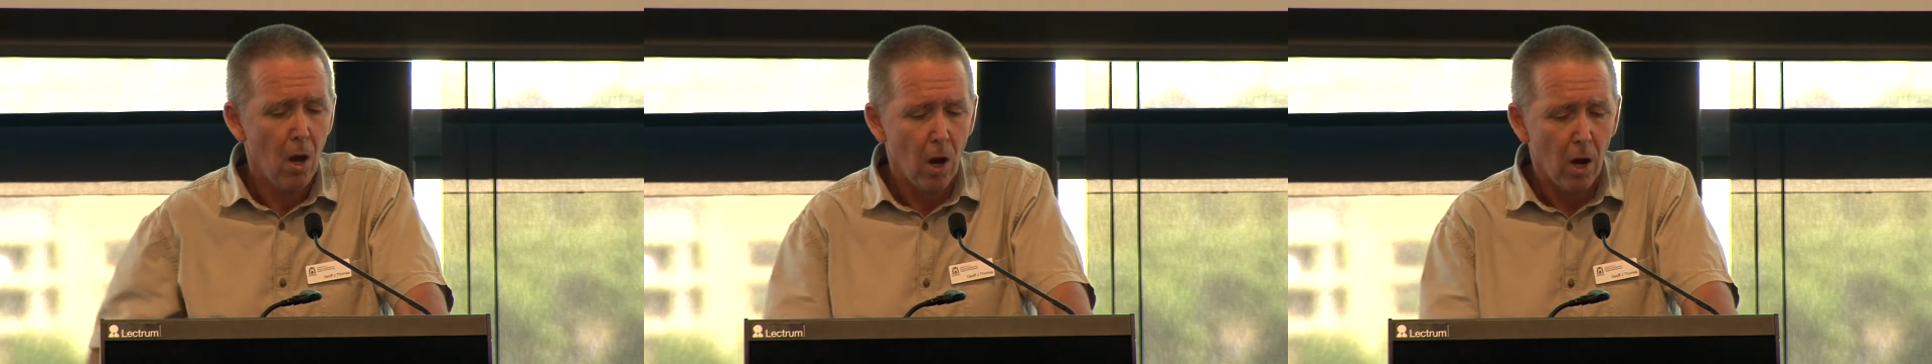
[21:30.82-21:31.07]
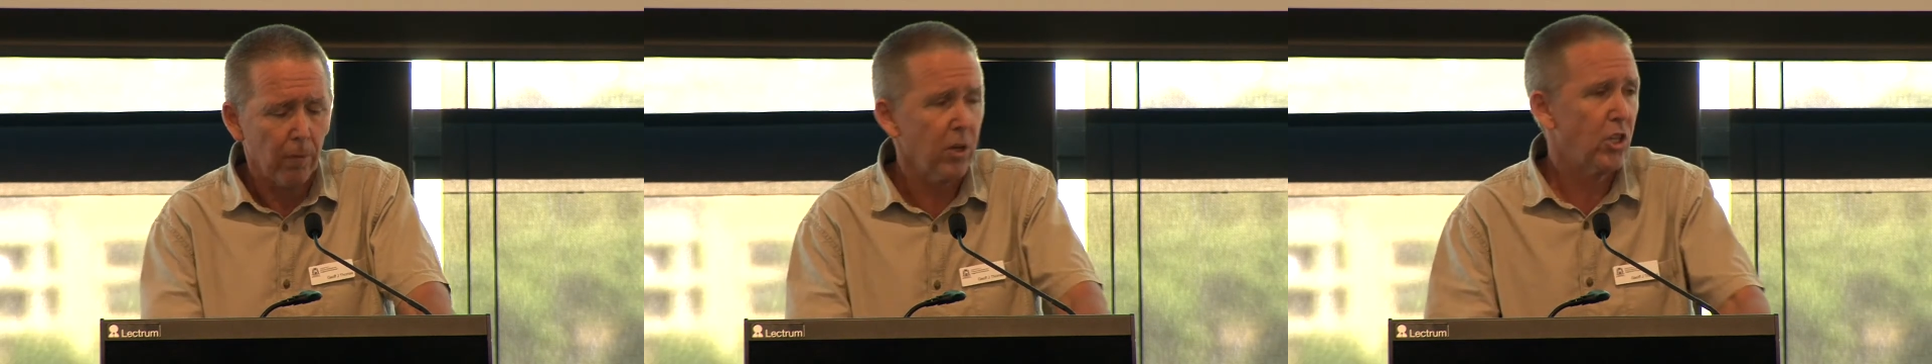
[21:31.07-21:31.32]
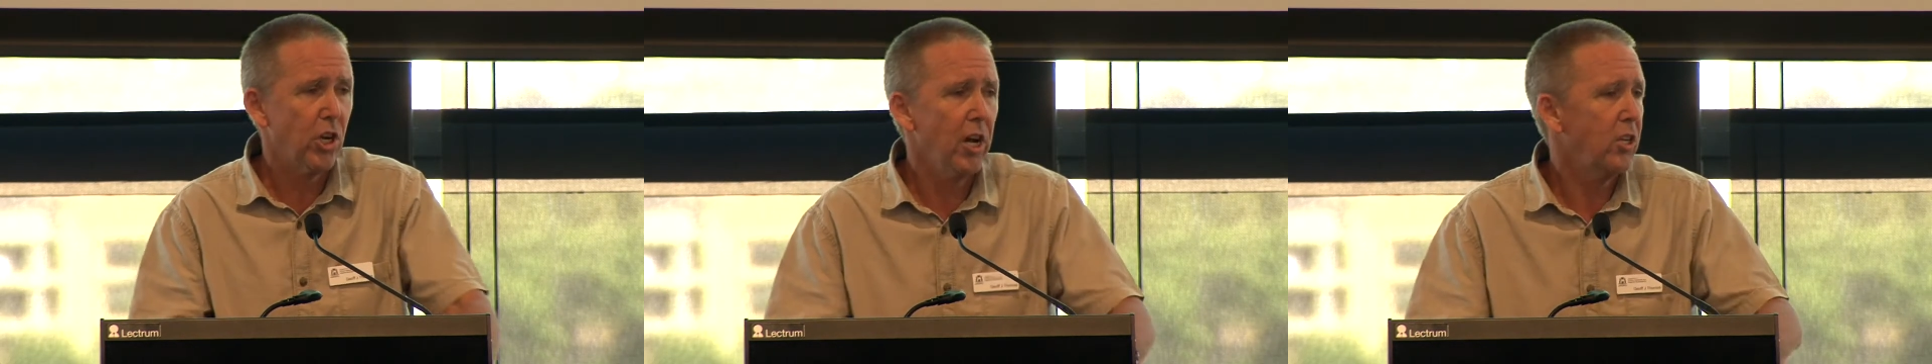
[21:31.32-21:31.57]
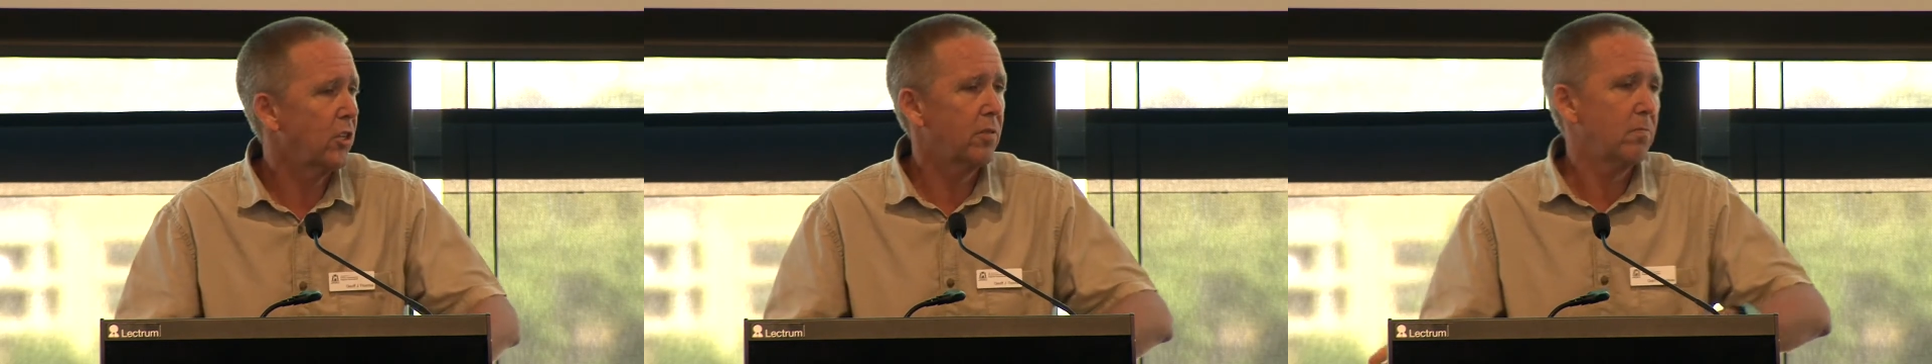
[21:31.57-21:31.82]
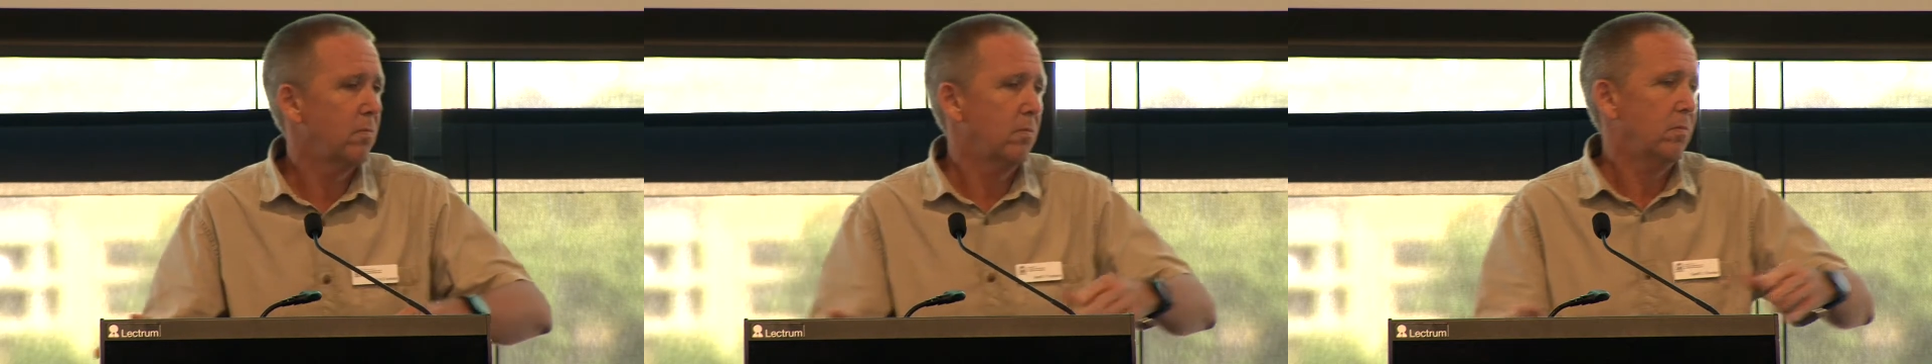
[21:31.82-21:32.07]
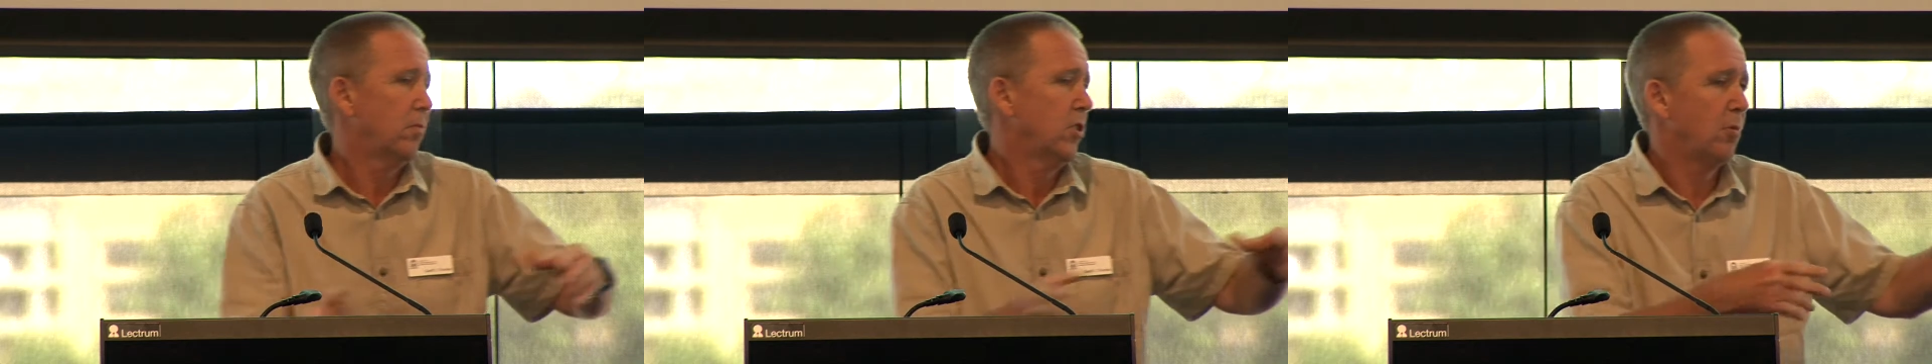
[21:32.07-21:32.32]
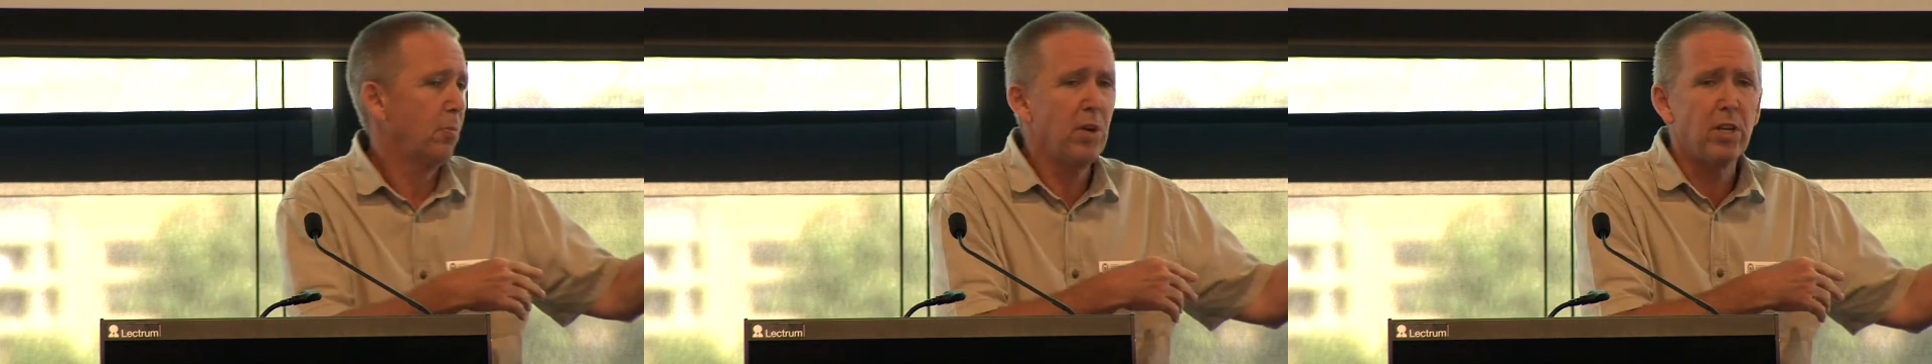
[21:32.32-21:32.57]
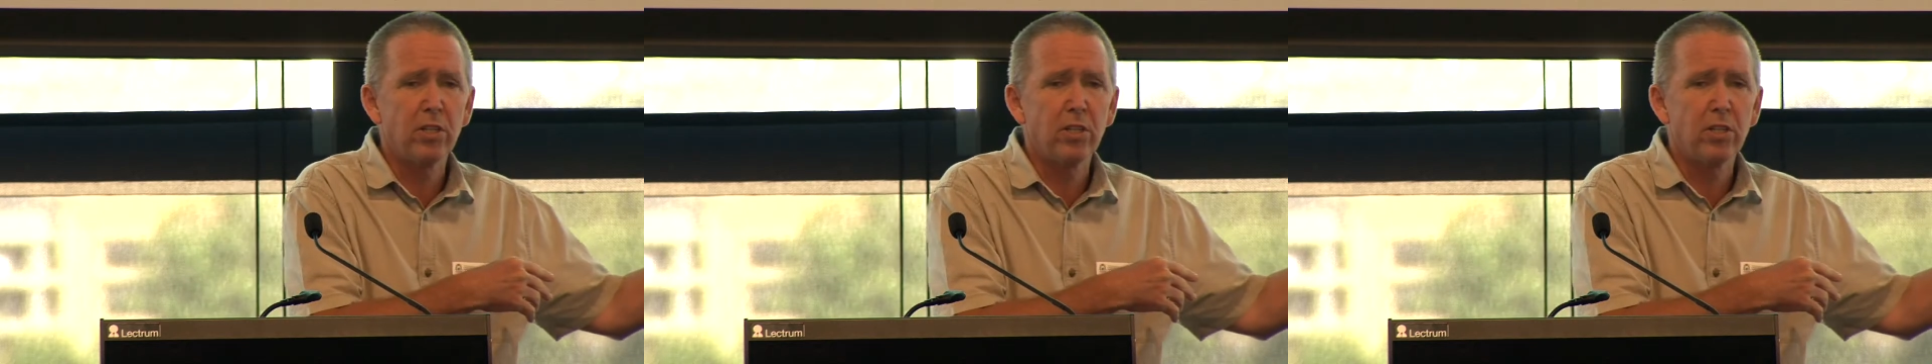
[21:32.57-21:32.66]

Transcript: I'm going to change speed